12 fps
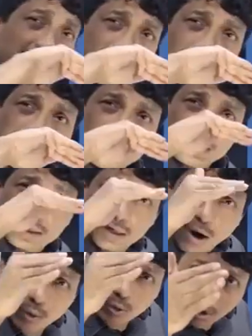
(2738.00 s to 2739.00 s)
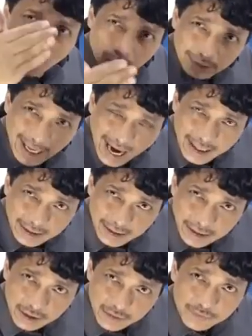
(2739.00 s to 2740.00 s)
the cylinder is ground on the
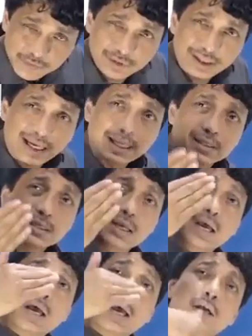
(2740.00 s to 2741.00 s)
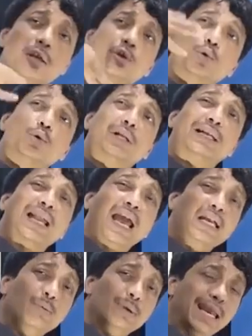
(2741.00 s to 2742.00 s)
anterior surface of the lens, so the
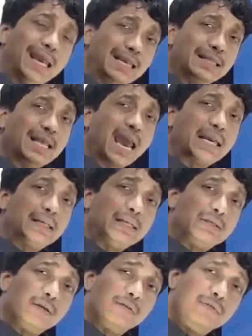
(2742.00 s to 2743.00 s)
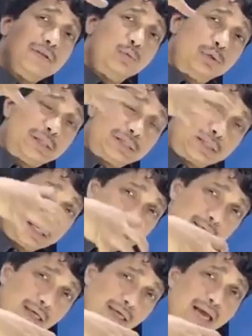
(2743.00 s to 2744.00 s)
light will hit the anterior surface, which is
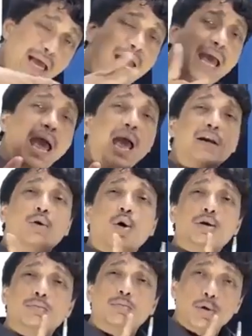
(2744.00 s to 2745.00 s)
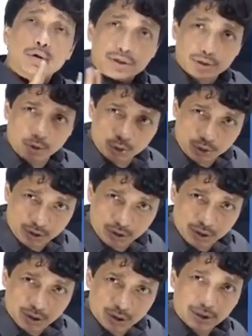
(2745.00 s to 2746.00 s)
cylinder, and cause more
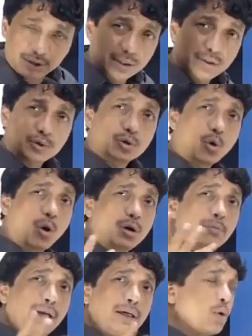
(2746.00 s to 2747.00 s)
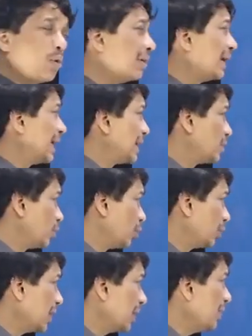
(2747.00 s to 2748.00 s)
distortion. This is called meridional
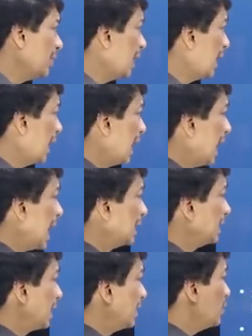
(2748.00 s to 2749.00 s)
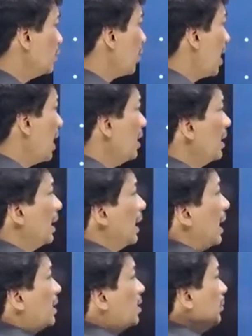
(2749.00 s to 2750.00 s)
anisoconia, and that is why
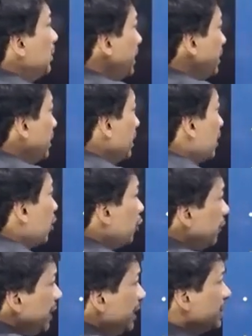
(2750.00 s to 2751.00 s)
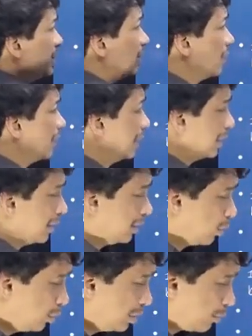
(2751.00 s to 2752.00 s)
it's been always
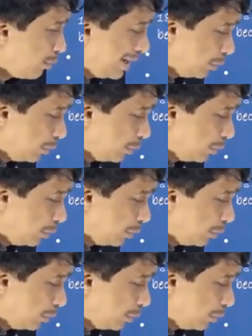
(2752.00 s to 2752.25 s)
known, a